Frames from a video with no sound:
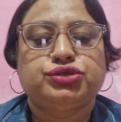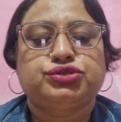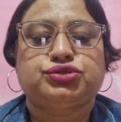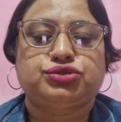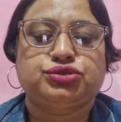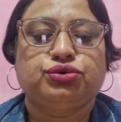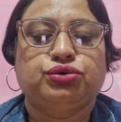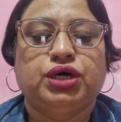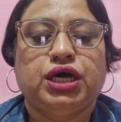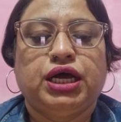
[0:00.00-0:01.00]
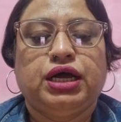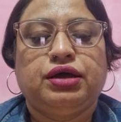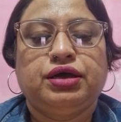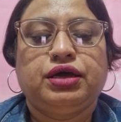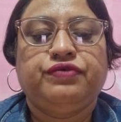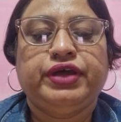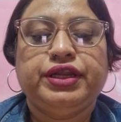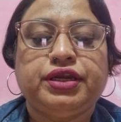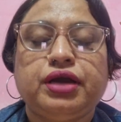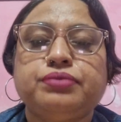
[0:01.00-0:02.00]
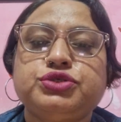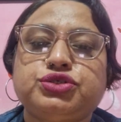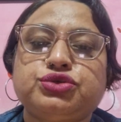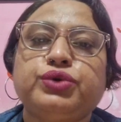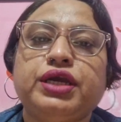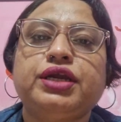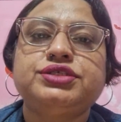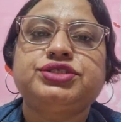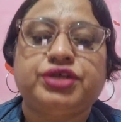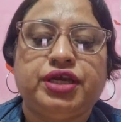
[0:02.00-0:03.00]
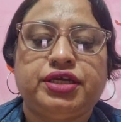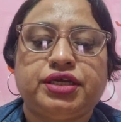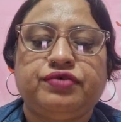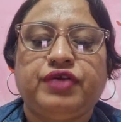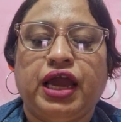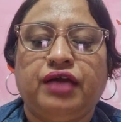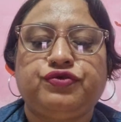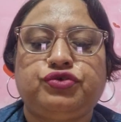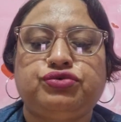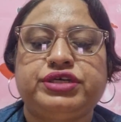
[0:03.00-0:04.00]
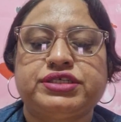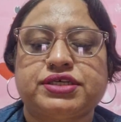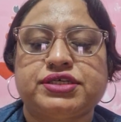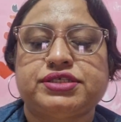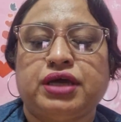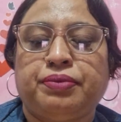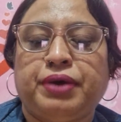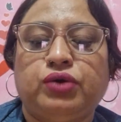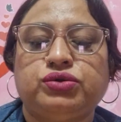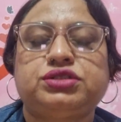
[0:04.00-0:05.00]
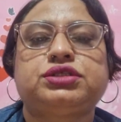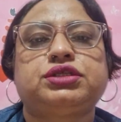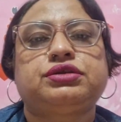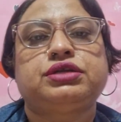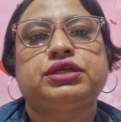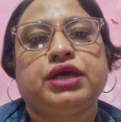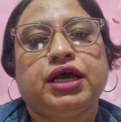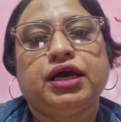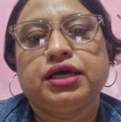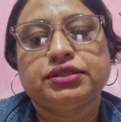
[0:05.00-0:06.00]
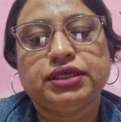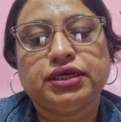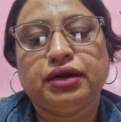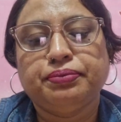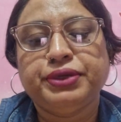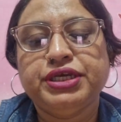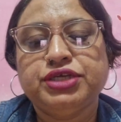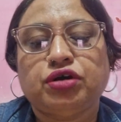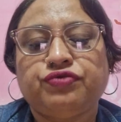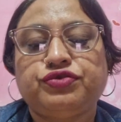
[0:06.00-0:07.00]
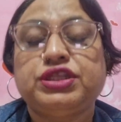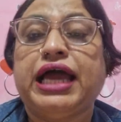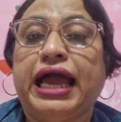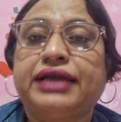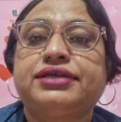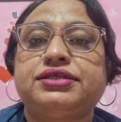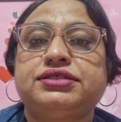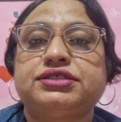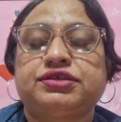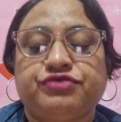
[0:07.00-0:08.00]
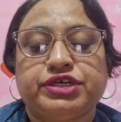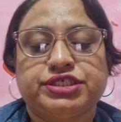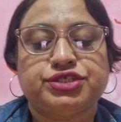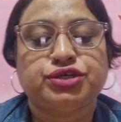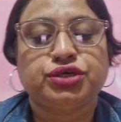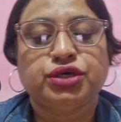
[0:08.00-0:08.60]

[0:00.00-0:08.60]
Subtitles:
So when it comes to English theatre, we have to discuss about the companies of the actors first.